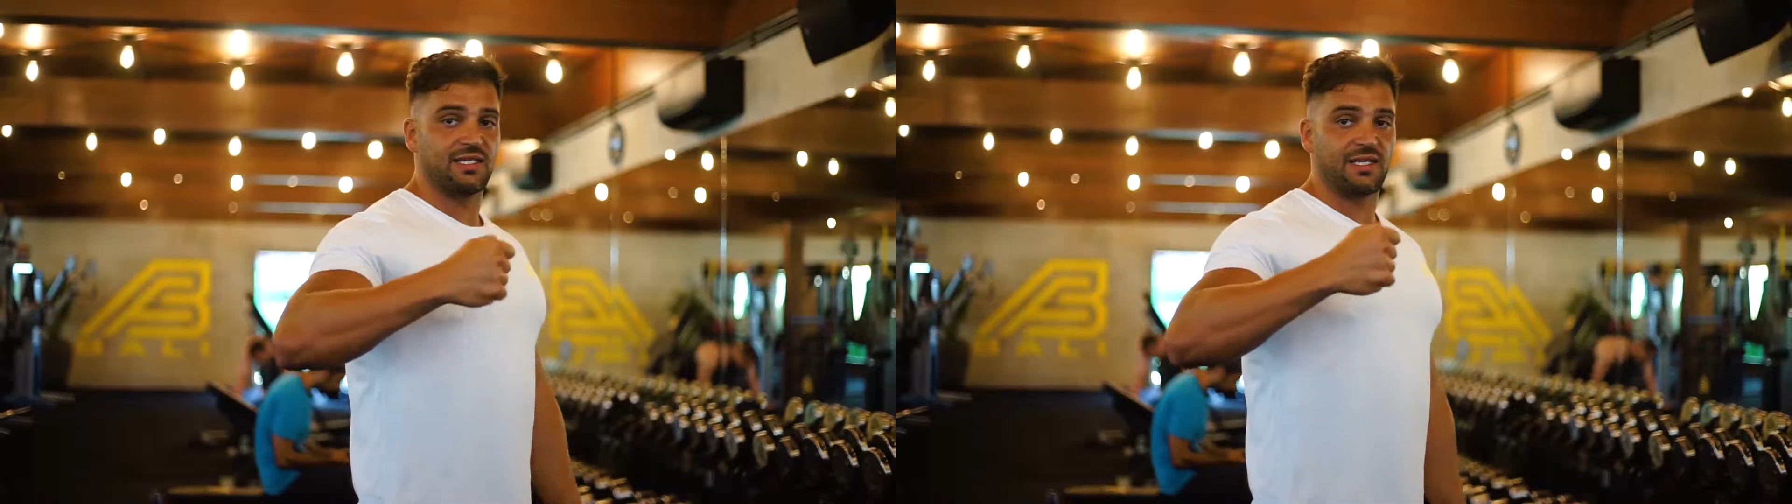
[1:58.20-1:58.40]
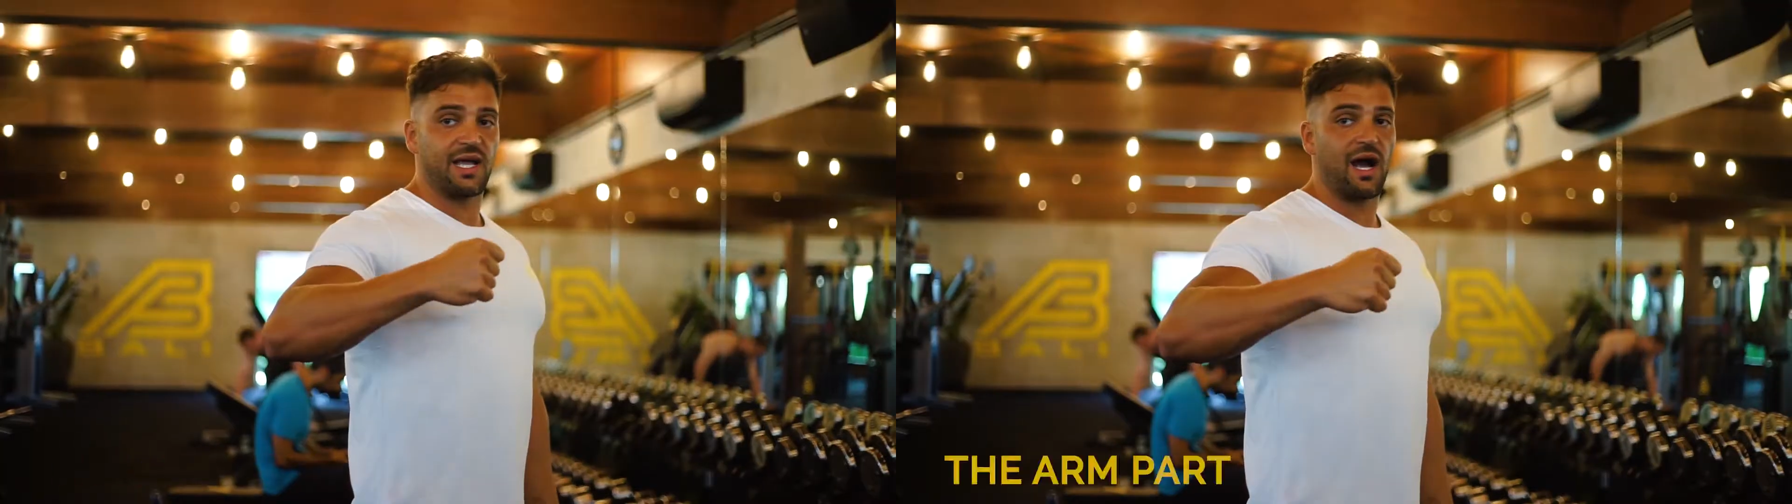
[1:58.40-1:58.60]

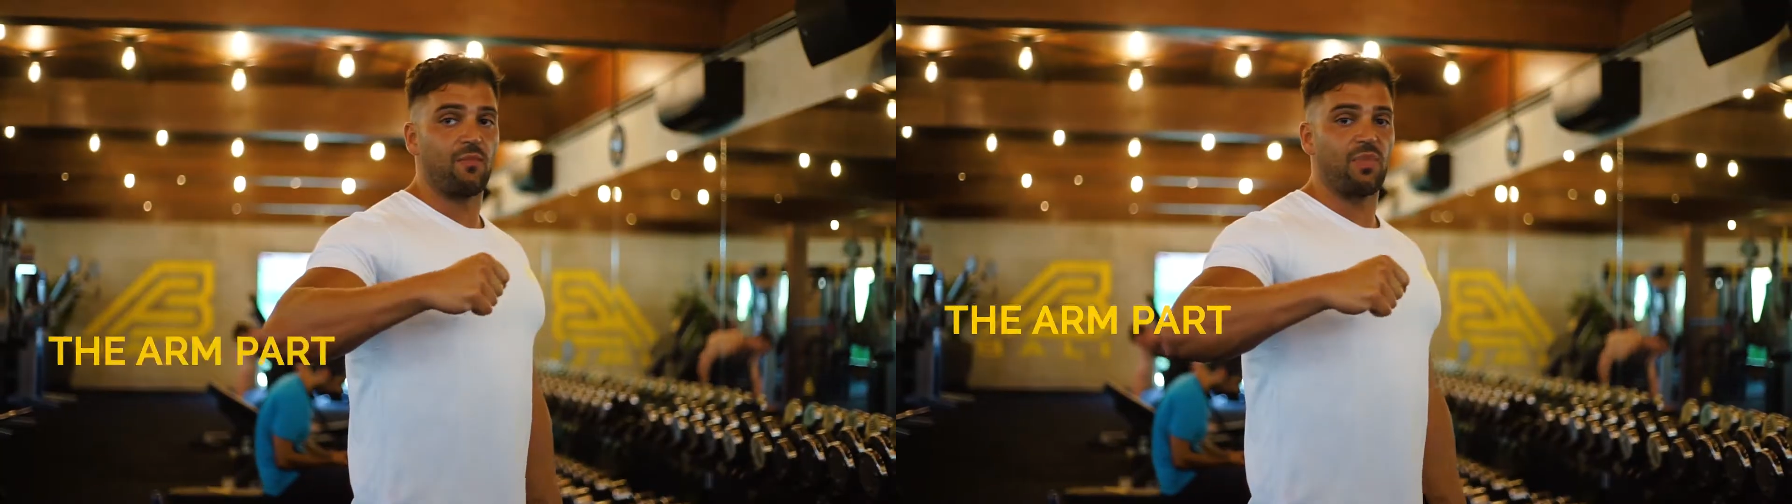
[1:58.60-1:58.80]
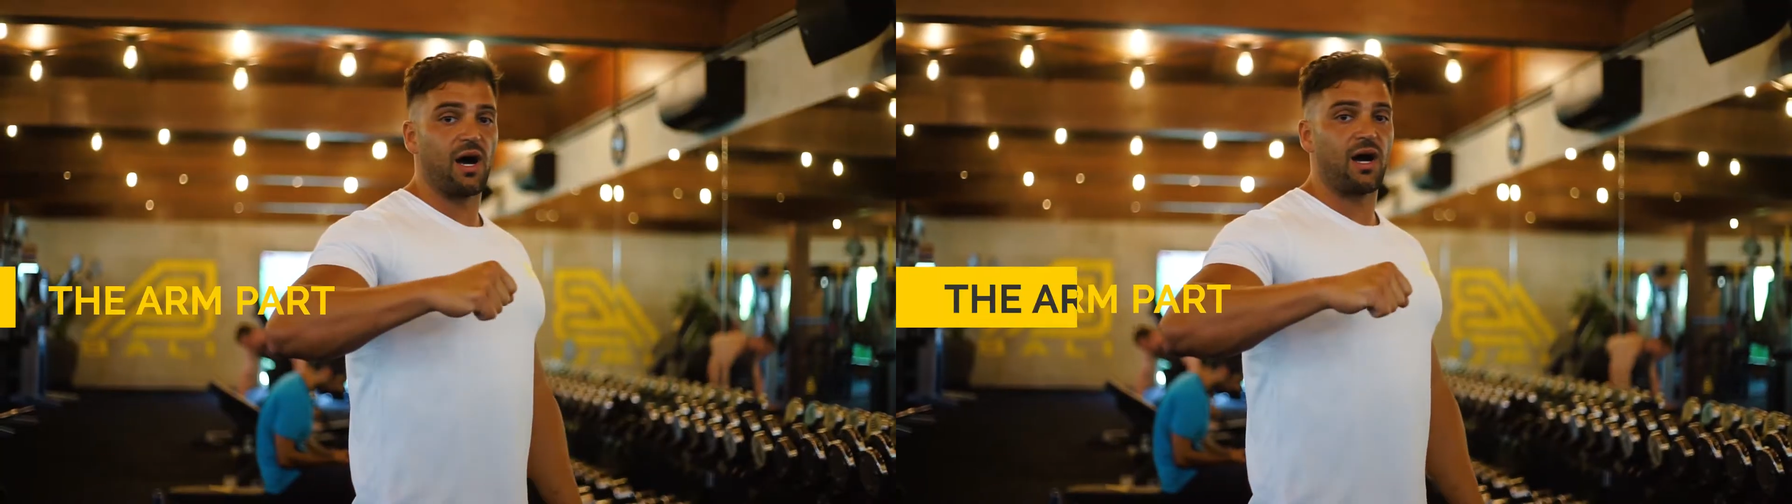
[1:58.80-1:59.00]
is the
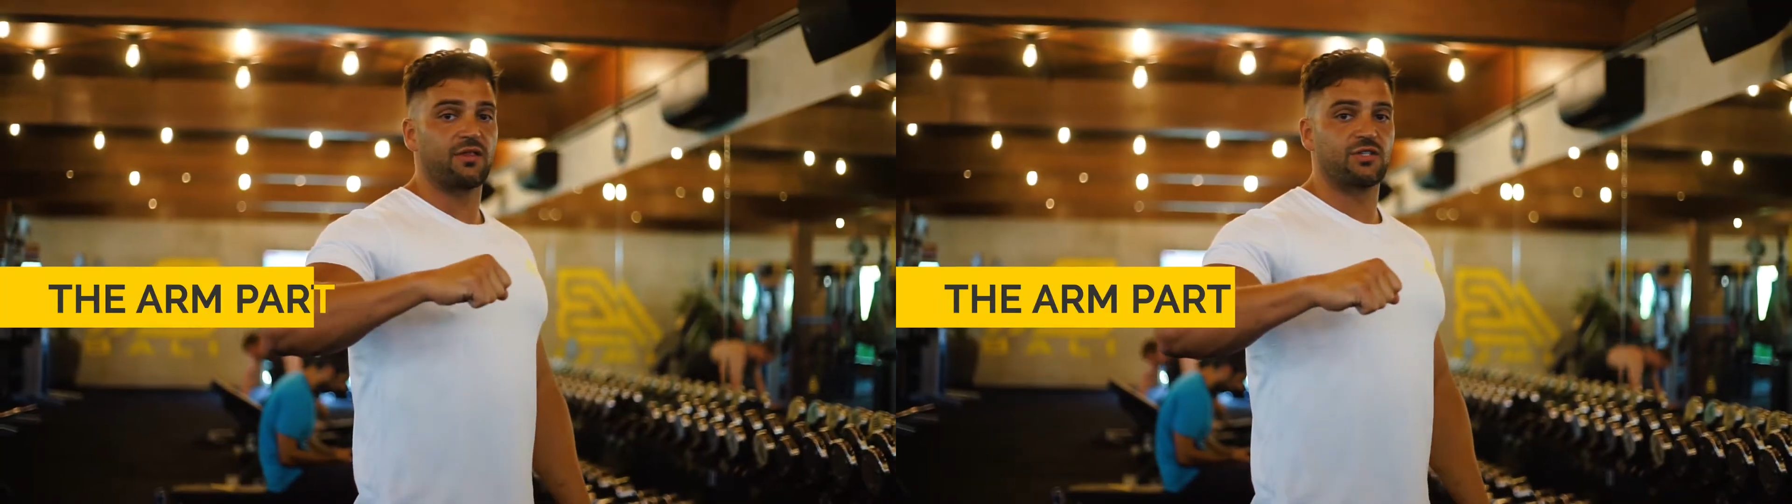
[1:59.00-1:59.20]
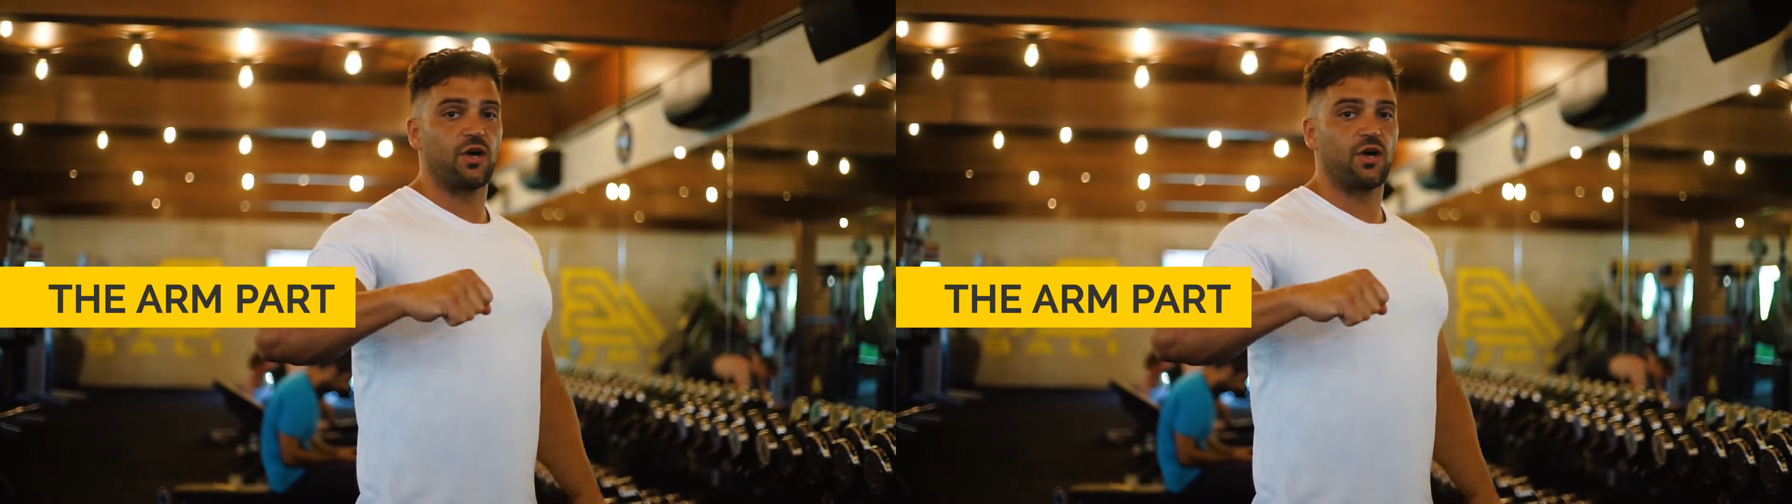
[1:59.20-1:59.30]
arm path.